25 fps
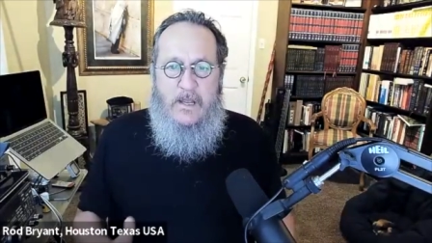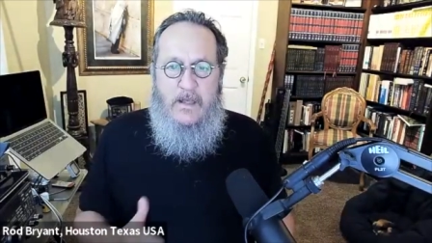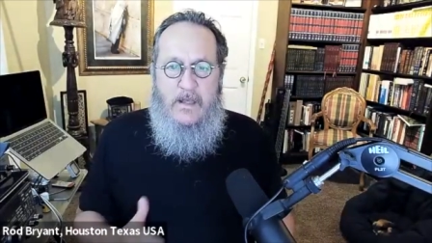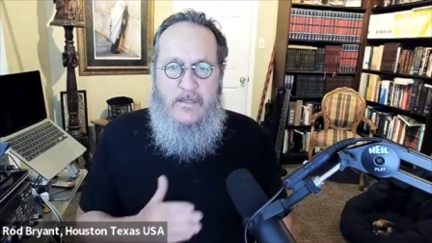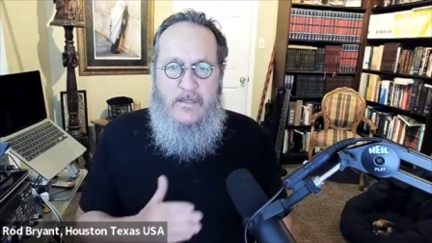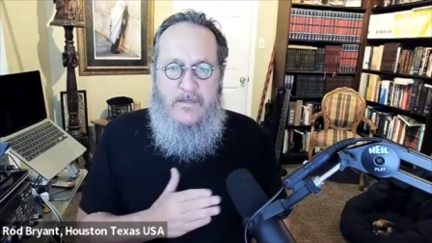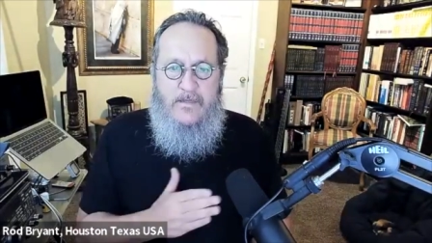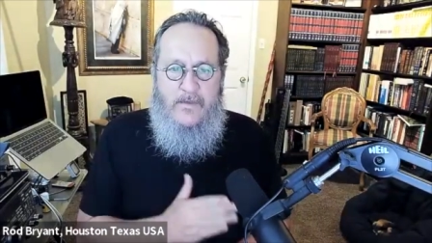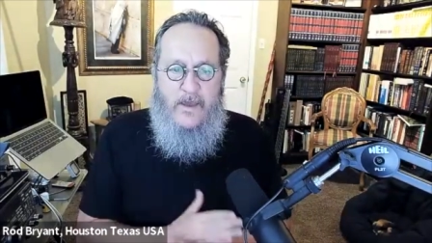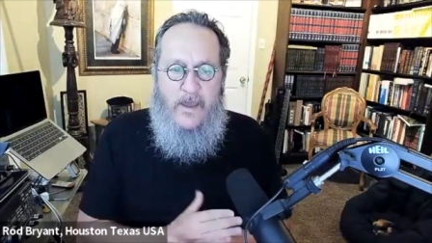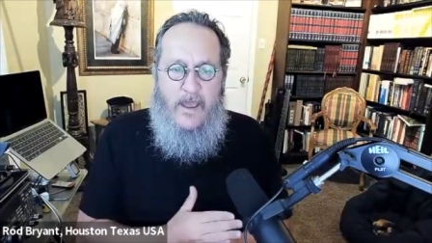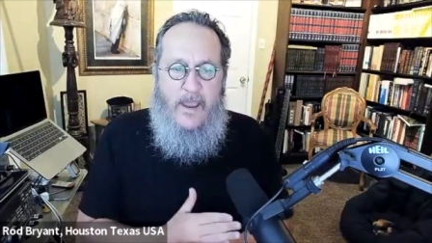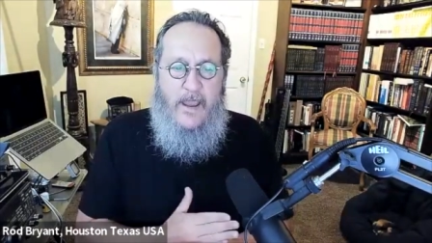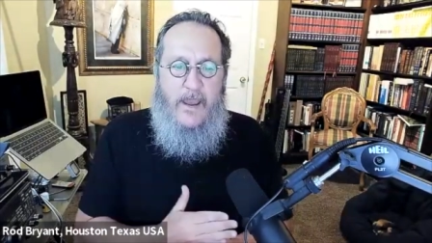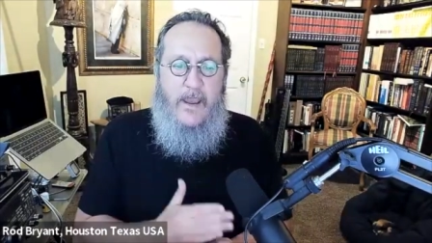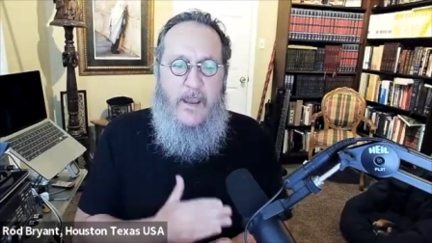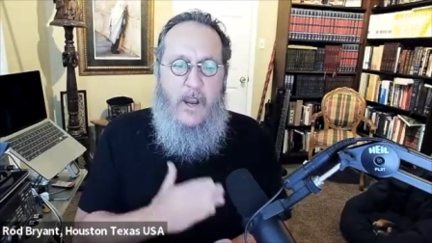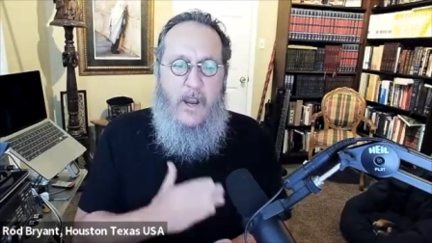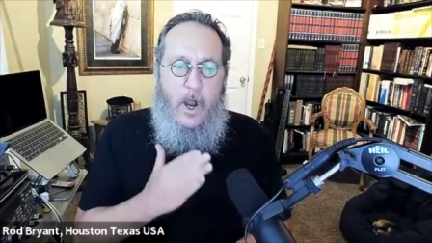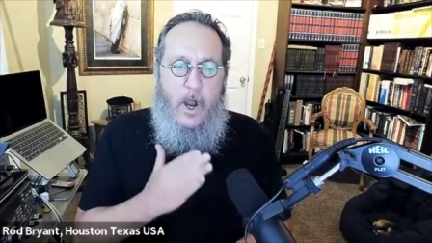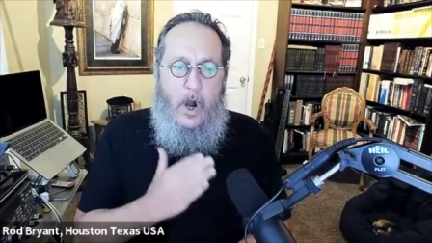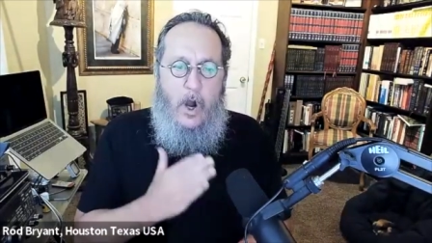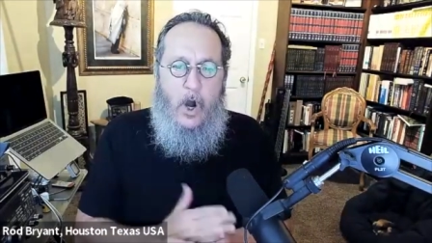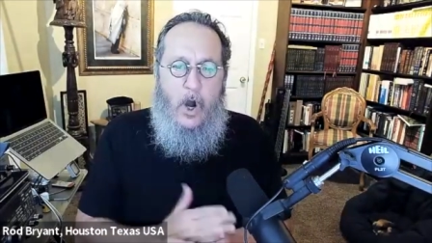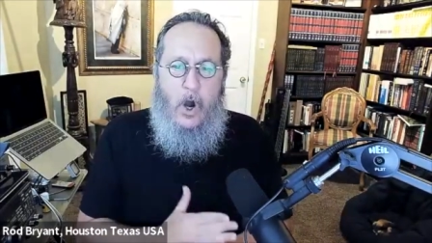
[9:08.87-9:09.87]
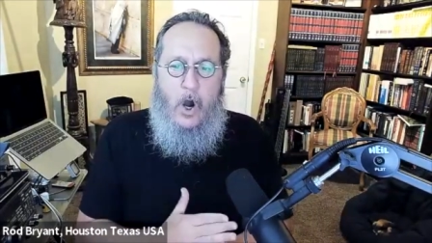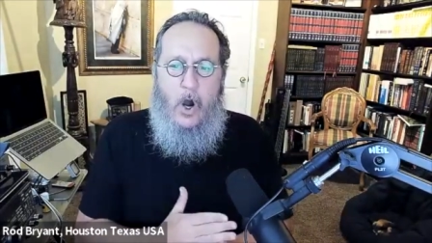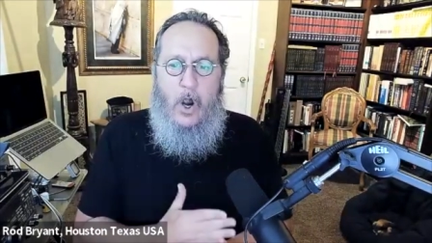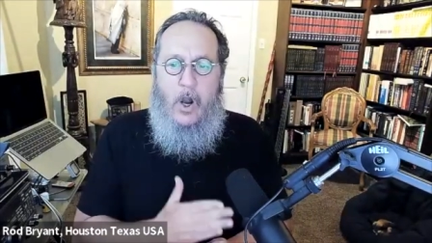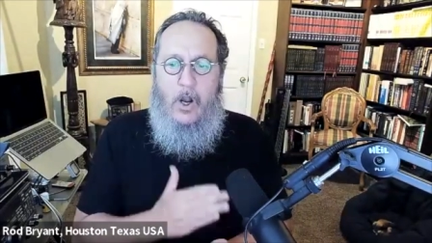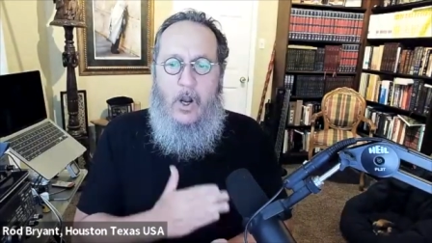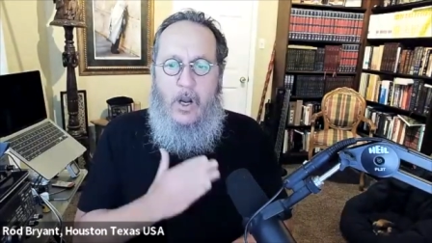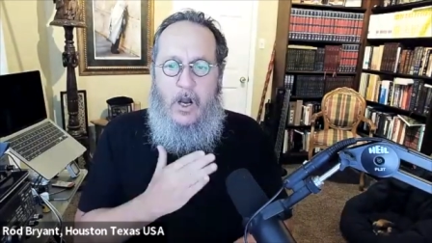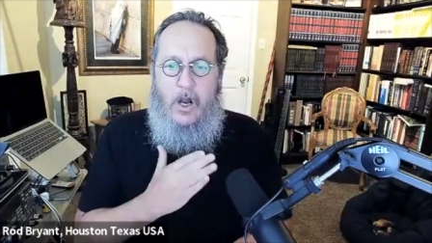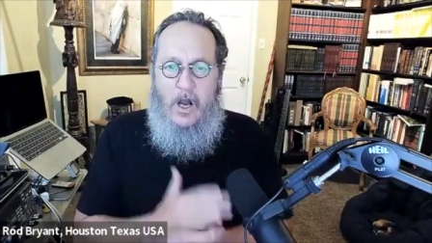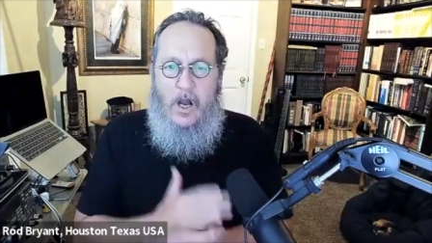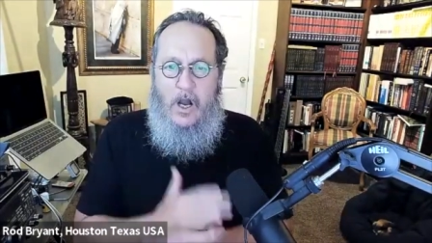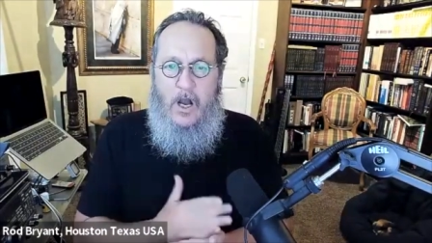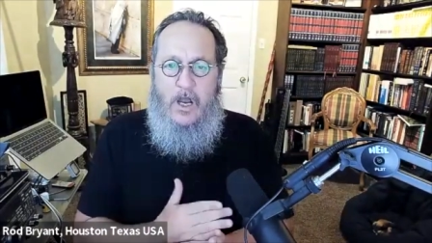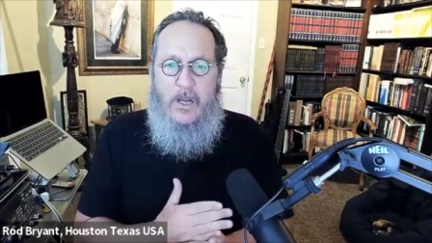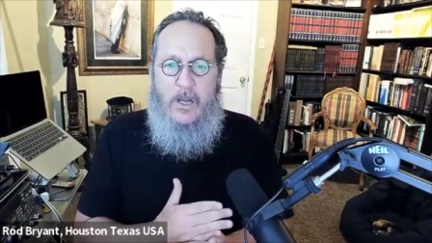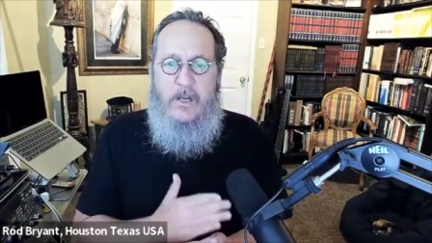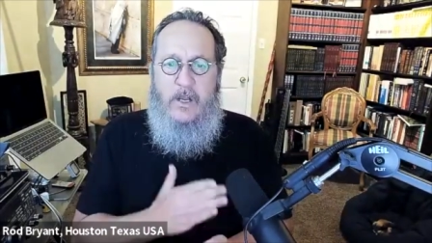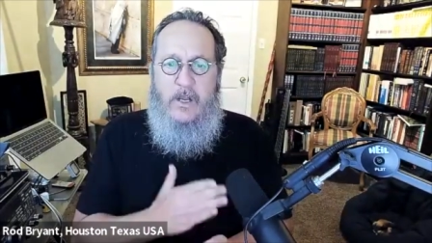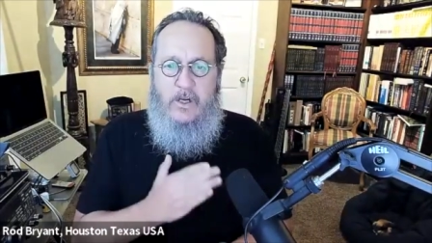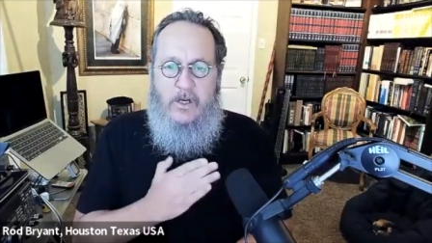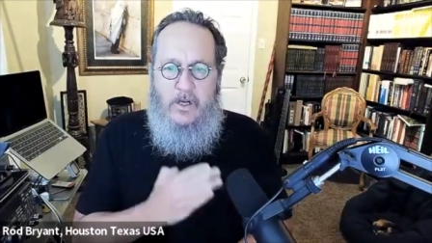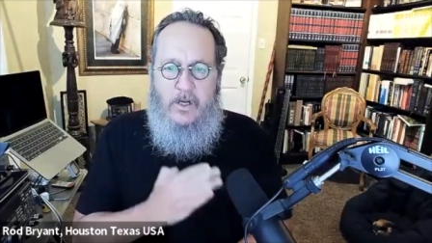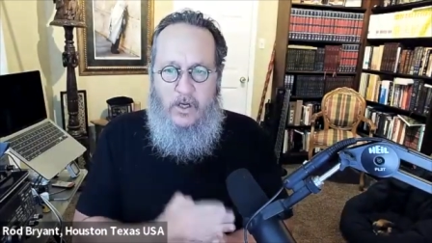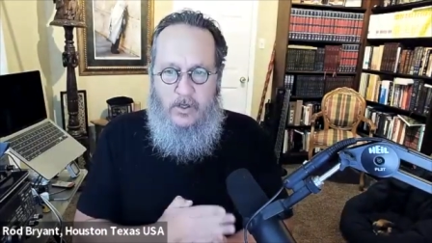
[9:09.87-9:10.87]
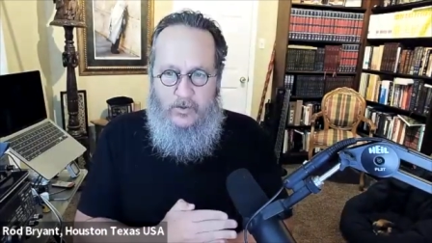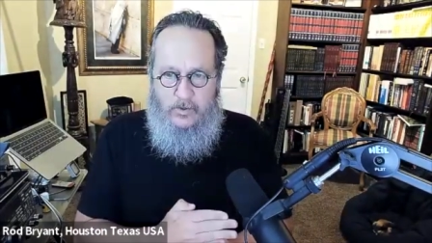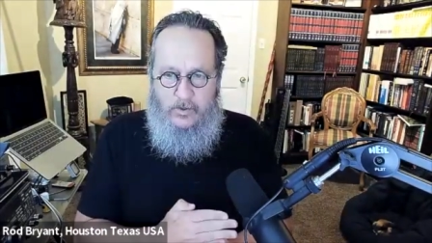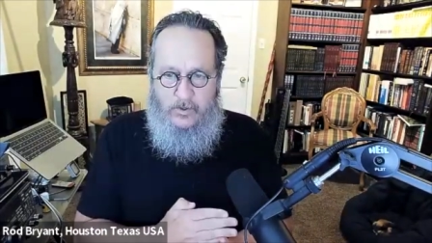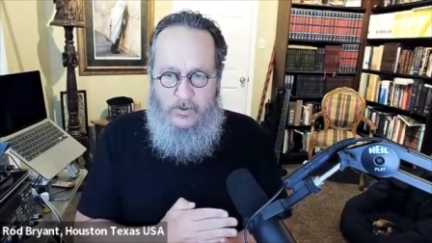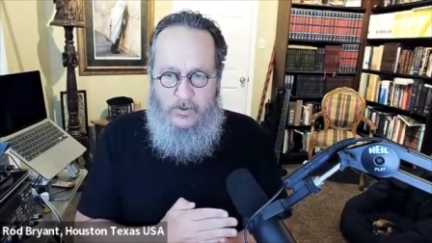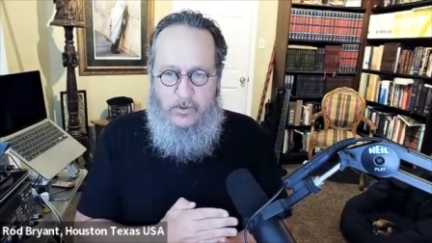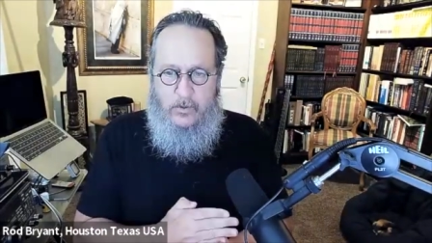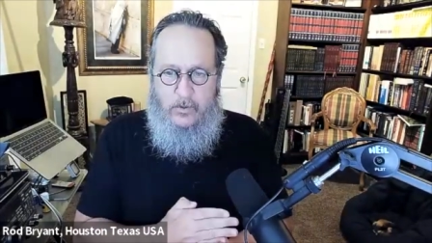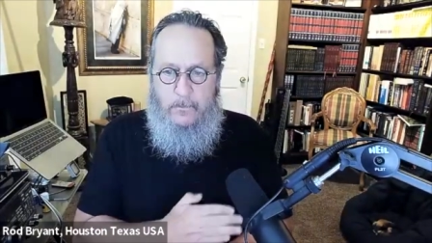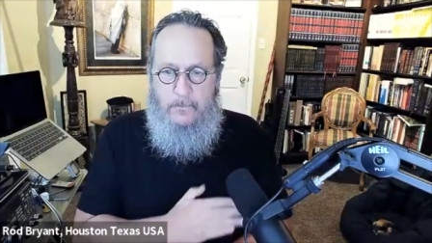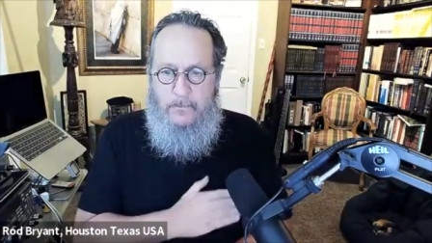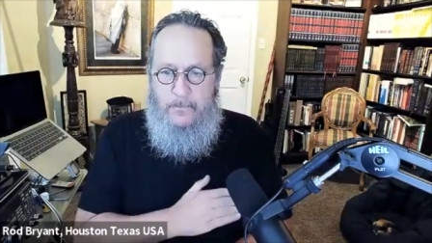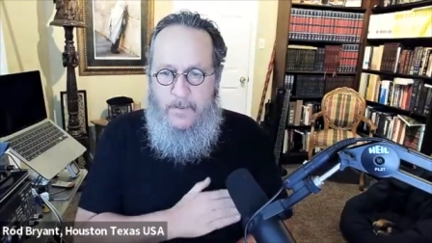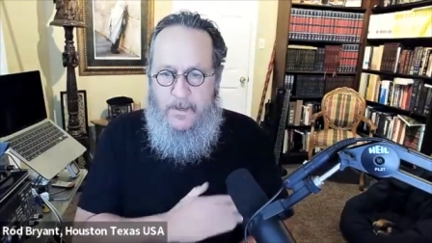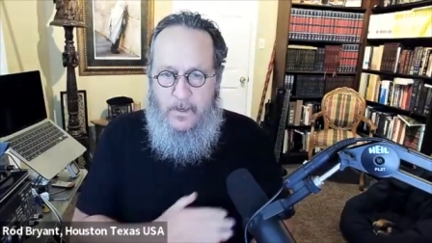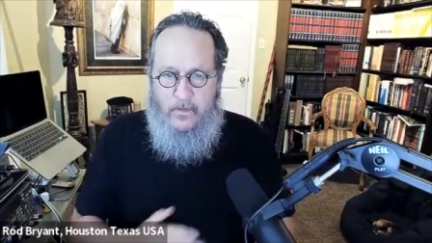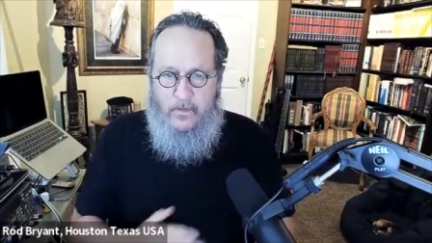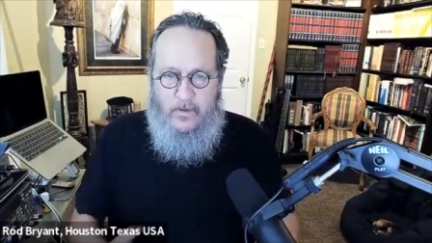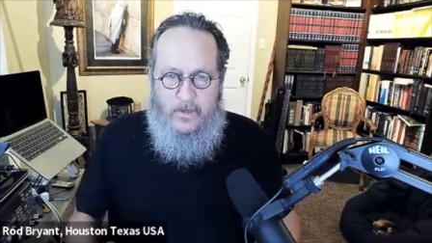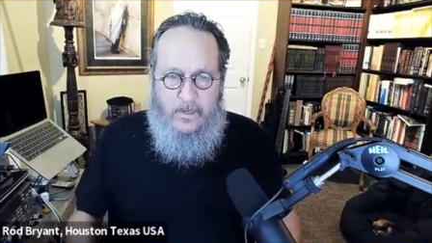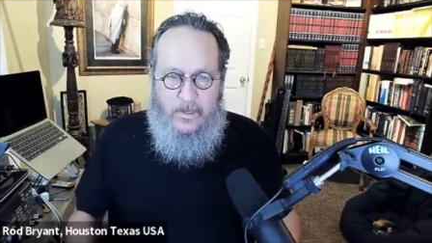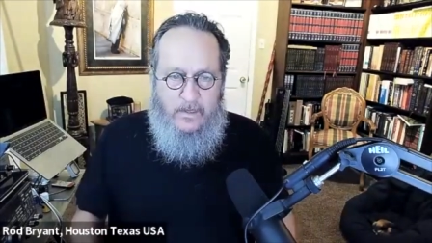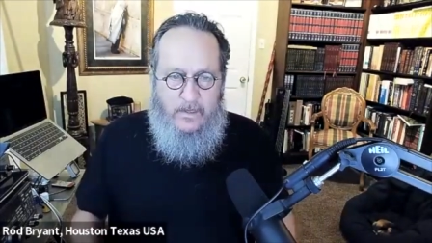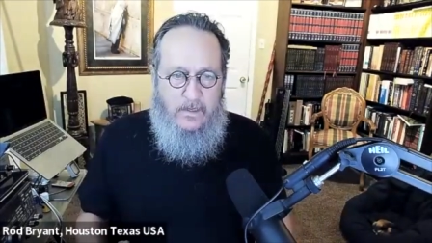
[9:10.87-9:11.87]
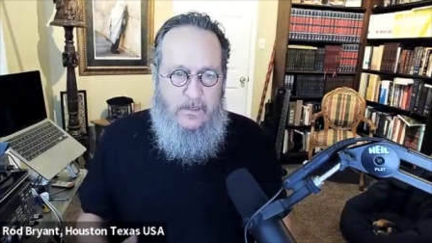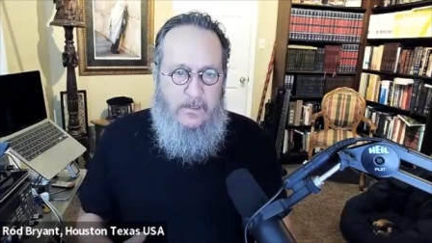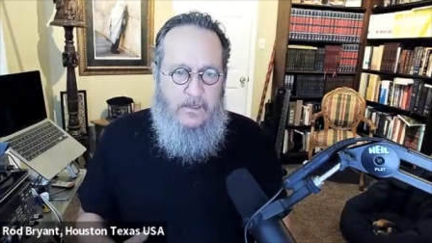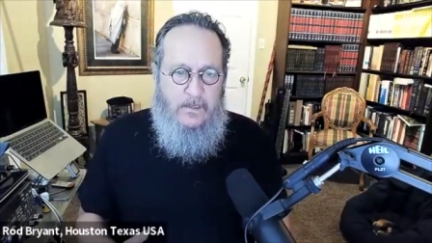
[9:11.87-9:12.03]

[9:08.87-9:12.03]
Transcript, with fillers: they are unkosher, period.